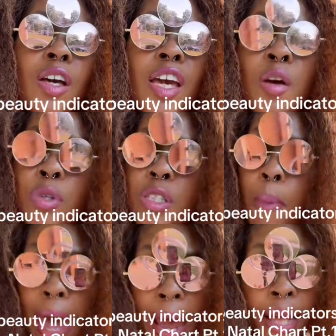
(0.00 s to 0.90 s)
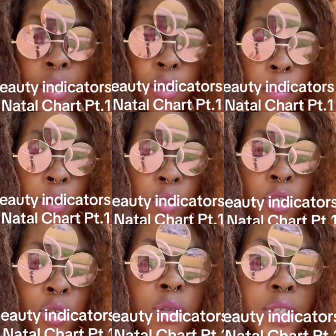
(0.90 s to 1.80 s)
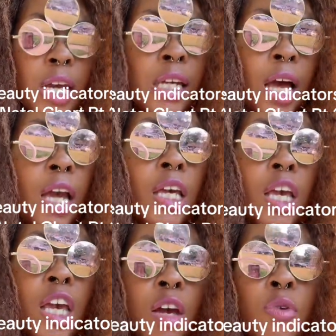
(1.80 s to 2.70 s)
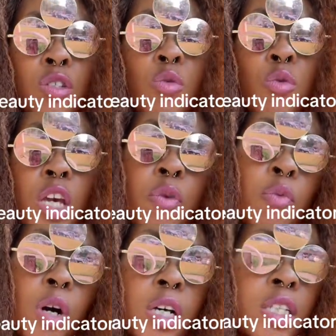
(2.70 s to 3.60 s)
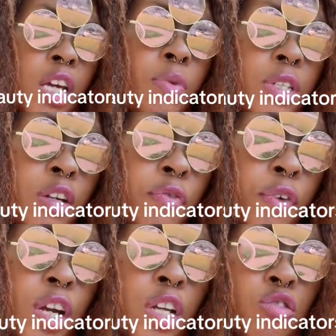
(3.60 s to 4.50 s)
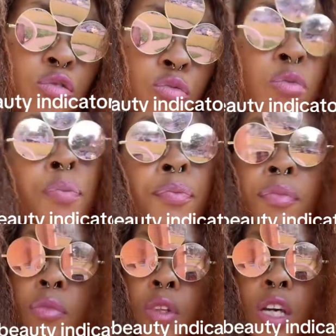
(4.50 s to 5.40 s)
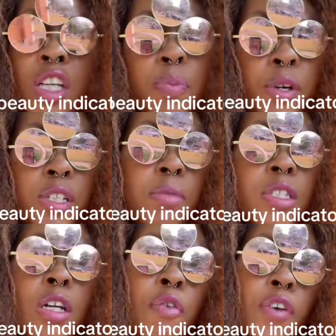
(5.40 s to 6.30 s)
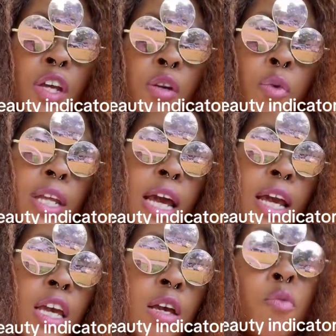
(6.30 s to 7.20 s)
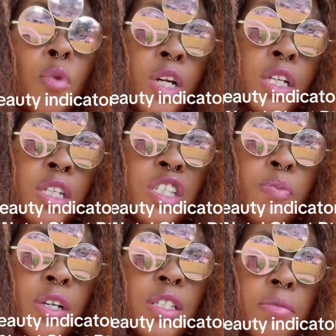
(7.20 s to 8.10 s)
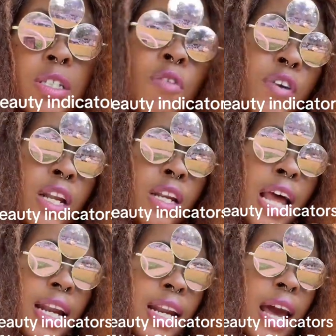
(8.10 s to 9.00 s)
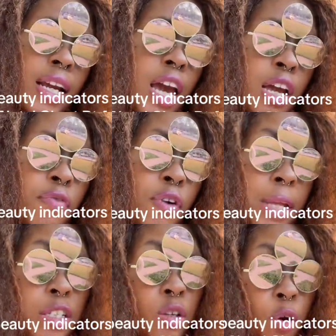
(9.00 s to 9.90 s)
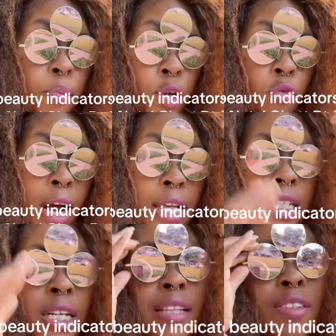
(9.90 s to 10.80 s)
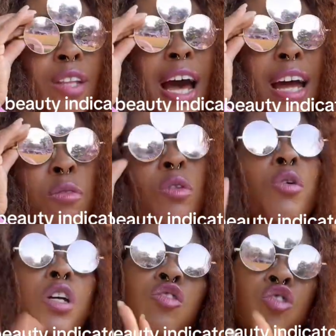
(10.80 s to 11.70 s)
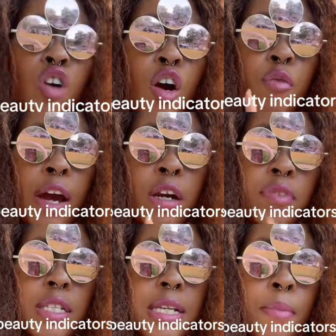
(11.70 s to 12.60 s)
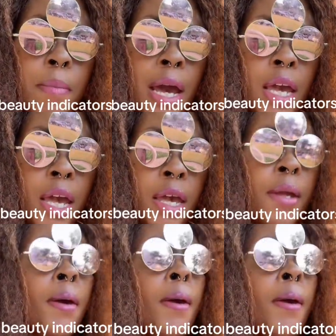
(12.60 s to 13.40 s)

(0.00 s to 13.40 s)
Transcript: it was palatable. You know what I'm saying? Like, he was who he was, and he wasn't afraid to express himself in a way that he wanted to express himself, and a lot of that came from that Scorpio rising. I don't know his chart right off the top of my head,